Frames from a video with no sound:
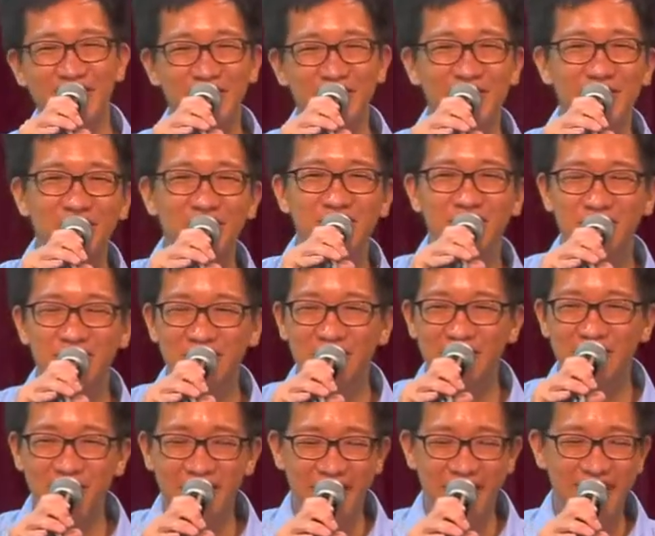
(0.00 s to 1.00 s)
Don't know, don't
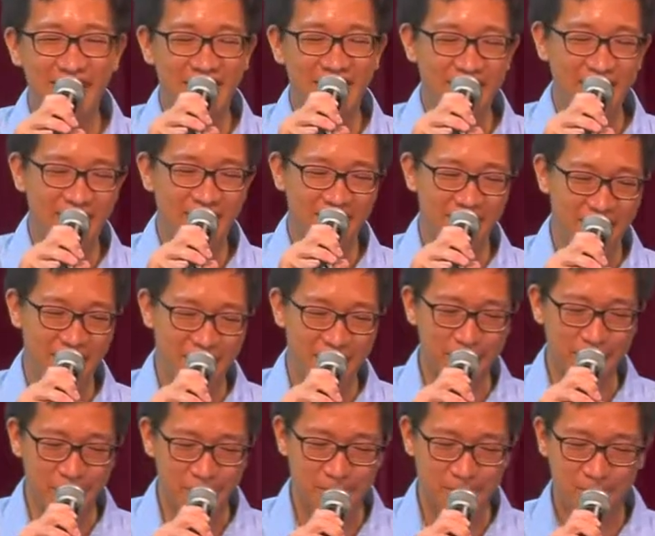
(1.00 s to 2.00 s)
know, should I stay here or
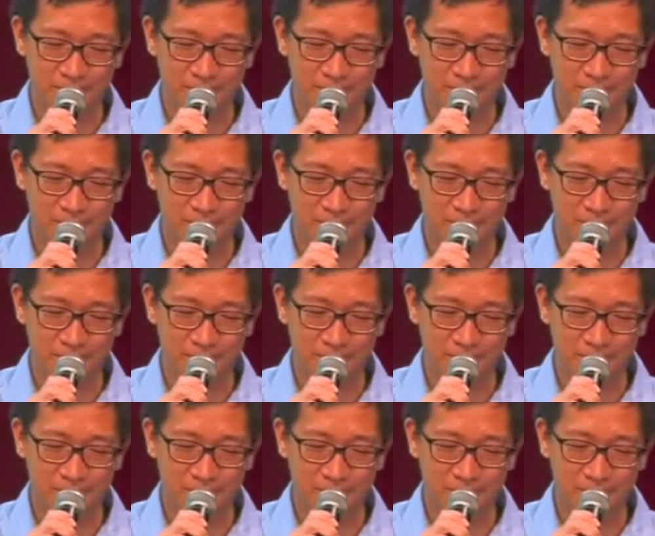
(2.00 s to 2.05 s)
not?